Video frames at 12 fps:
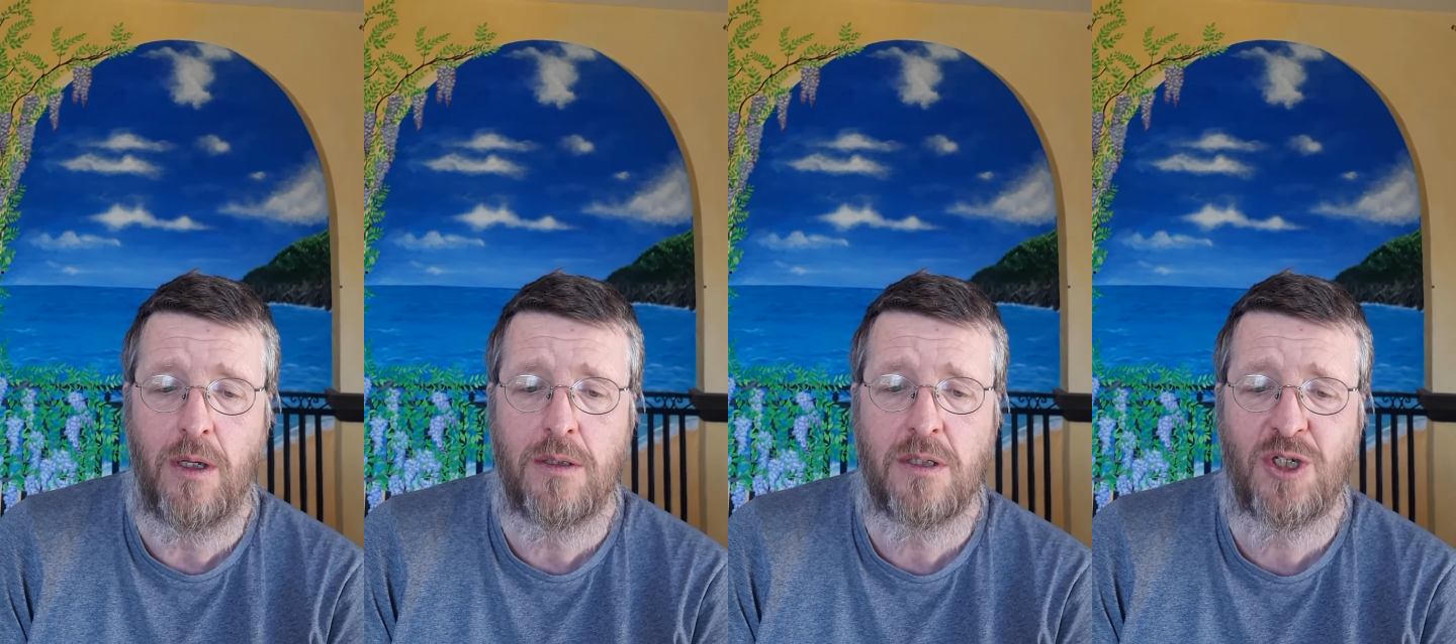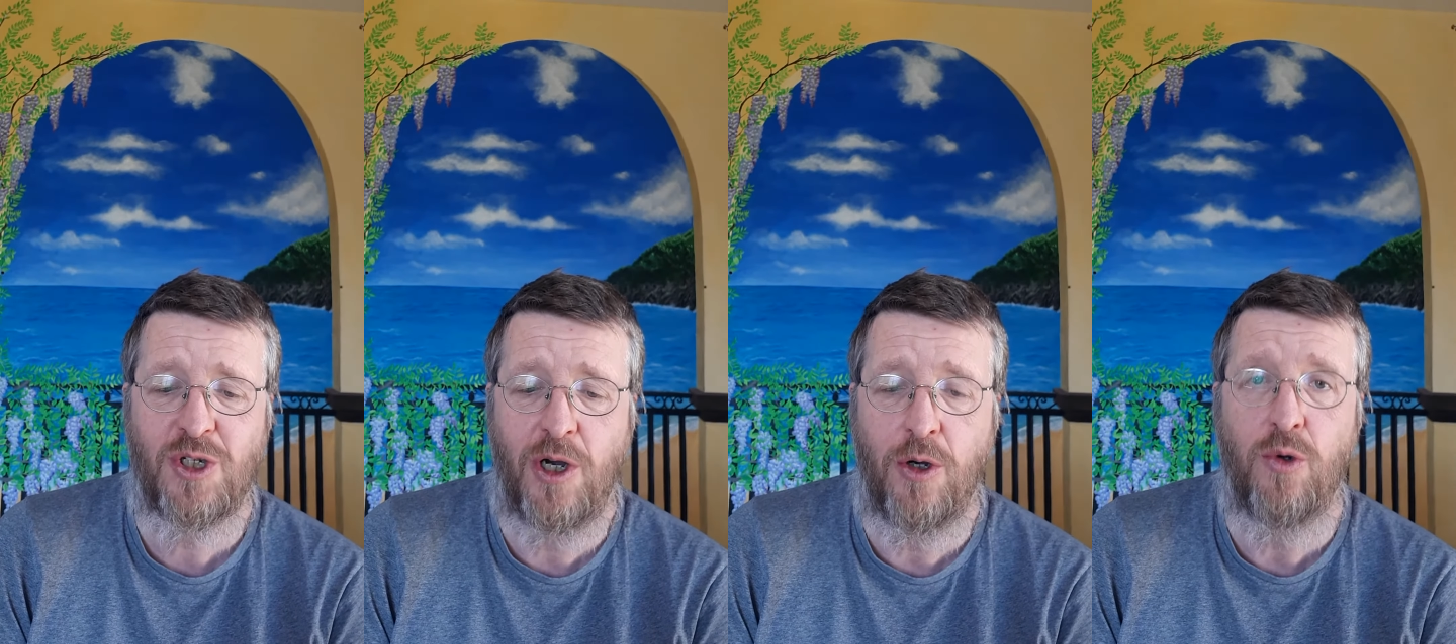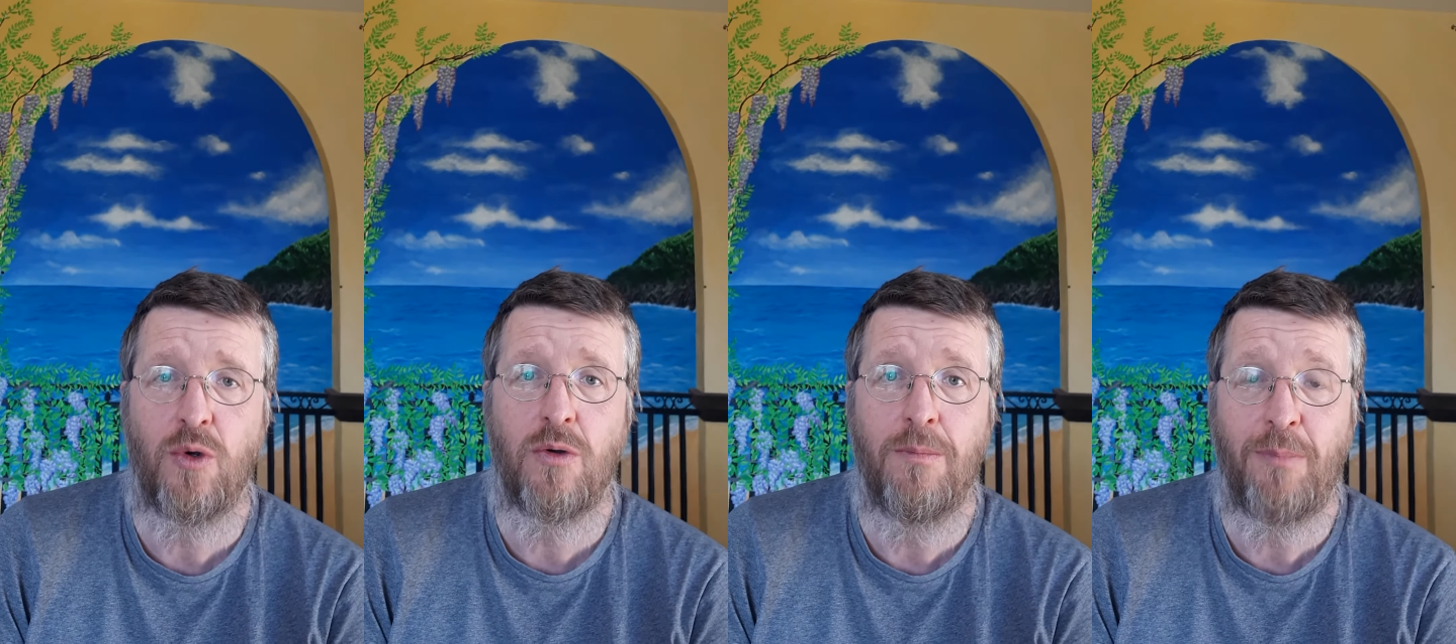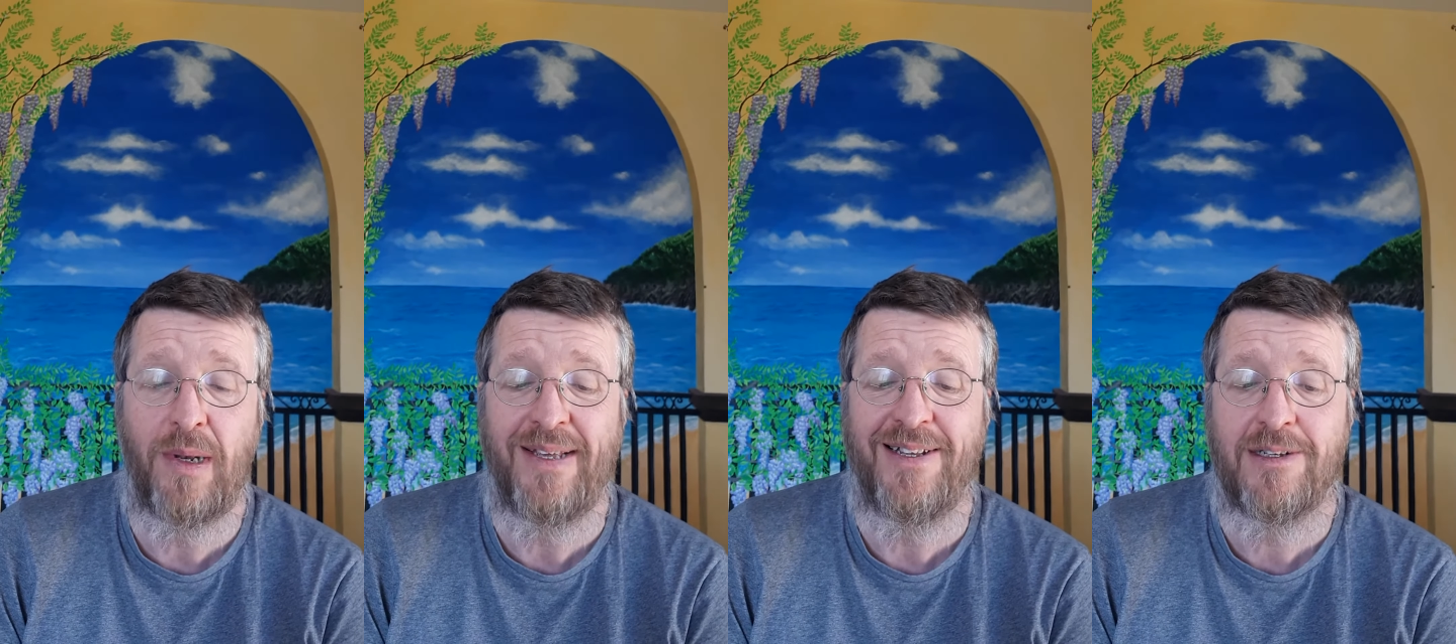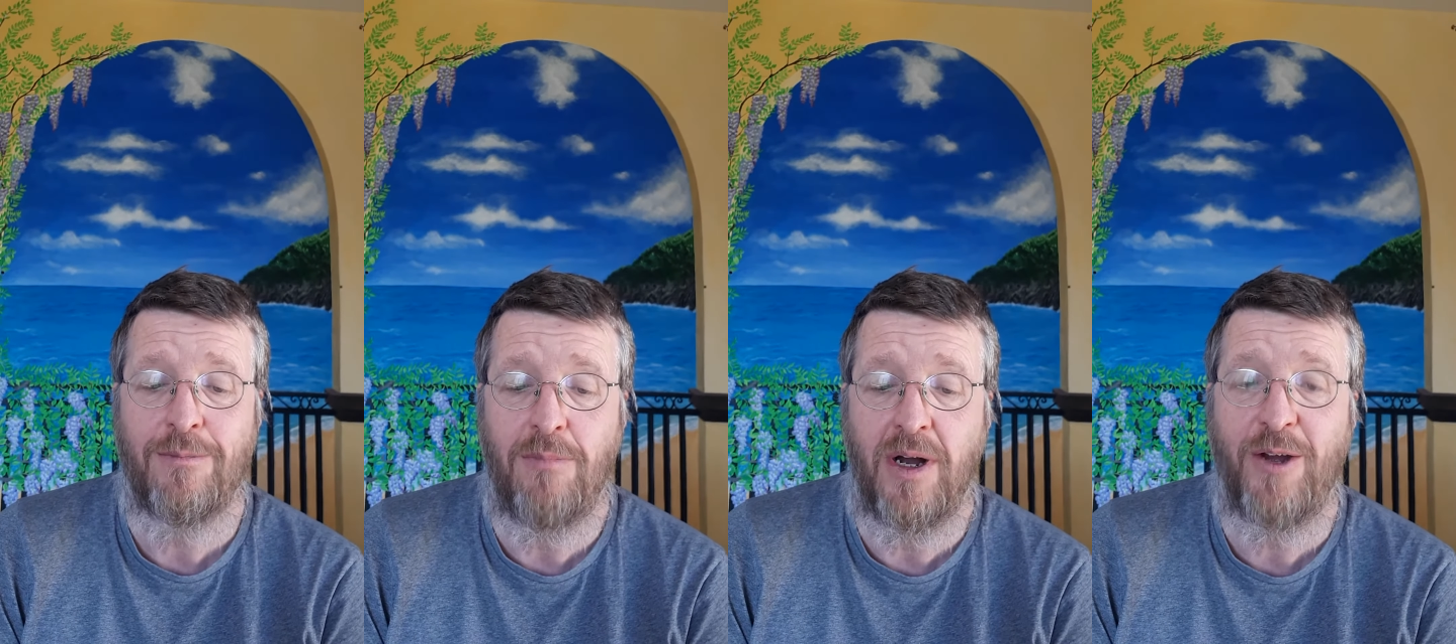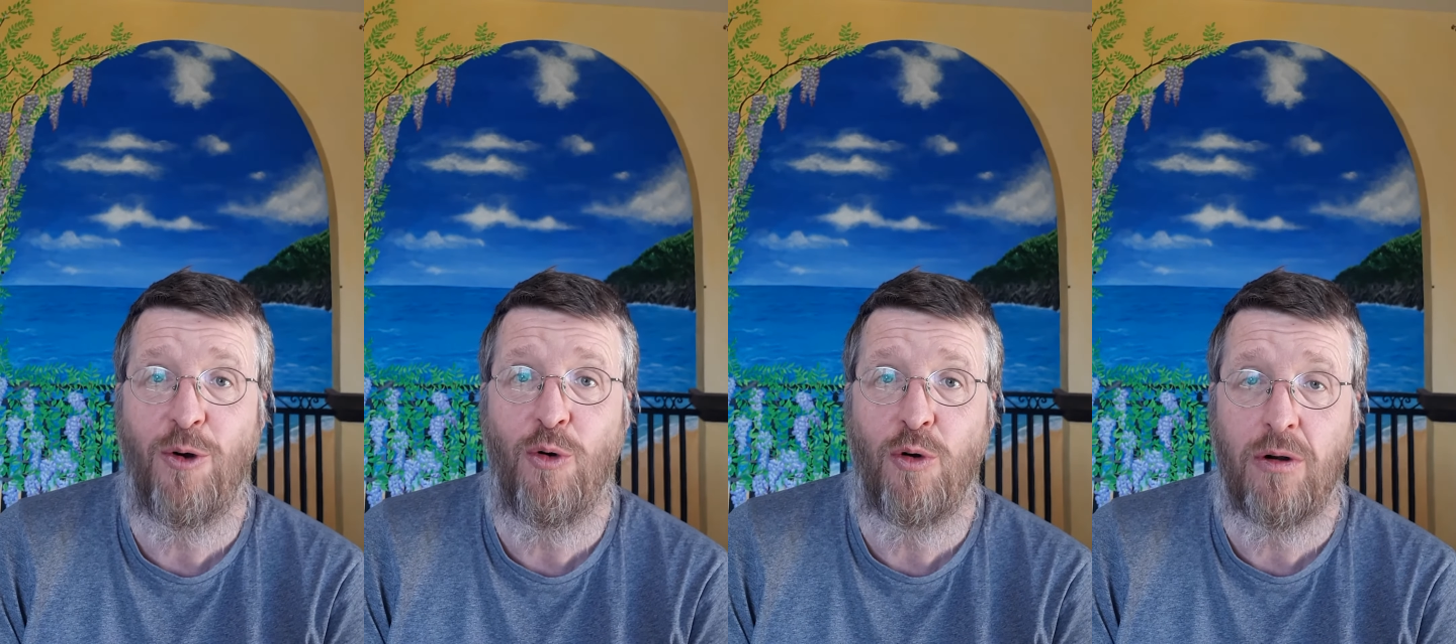and so complete my
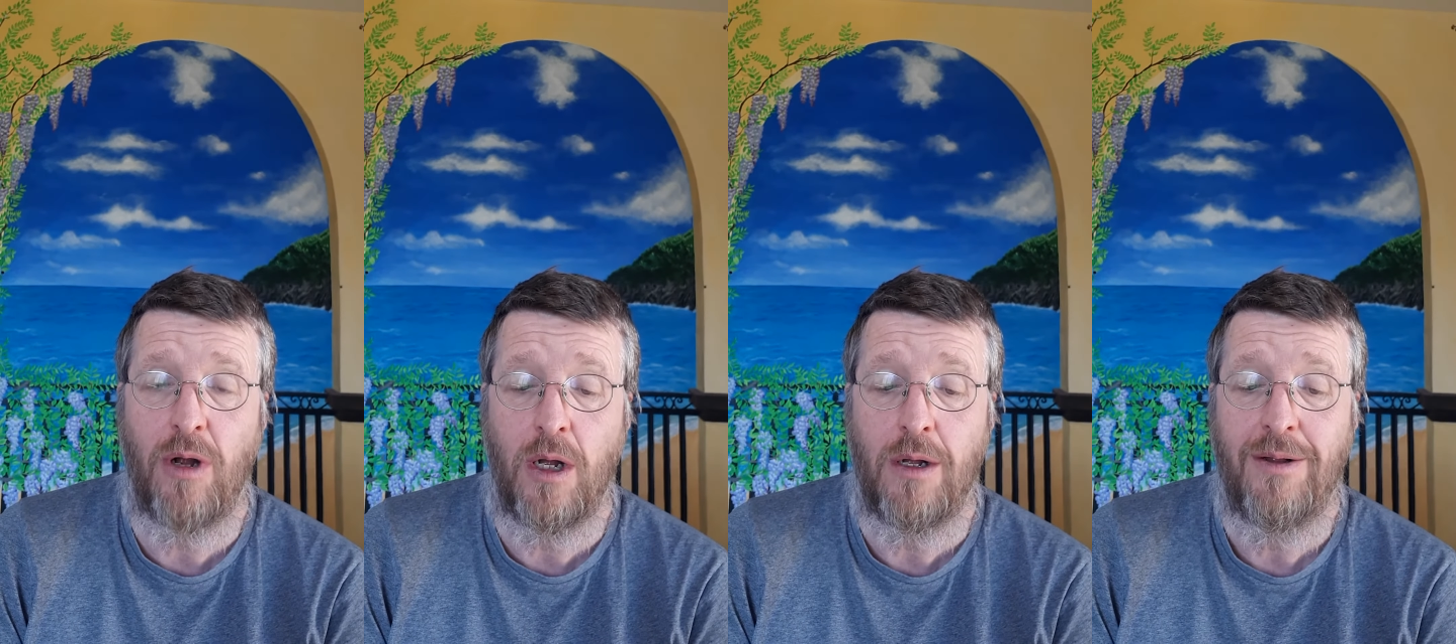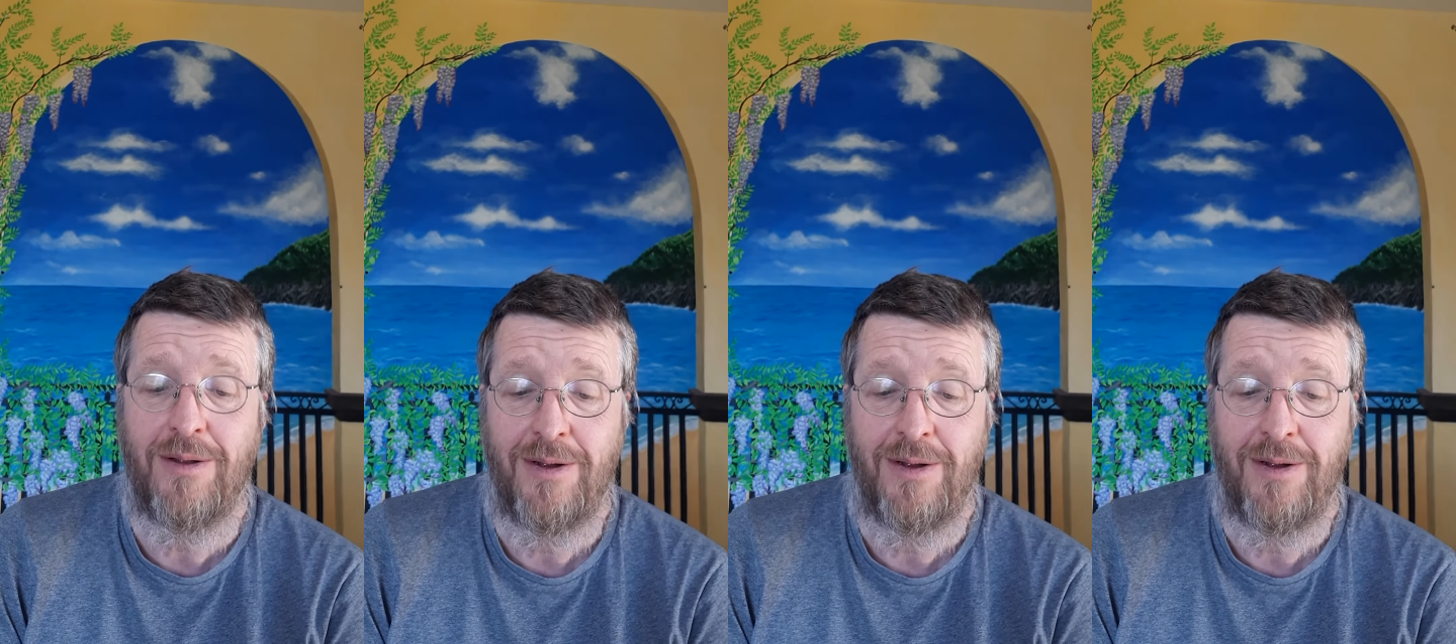aura?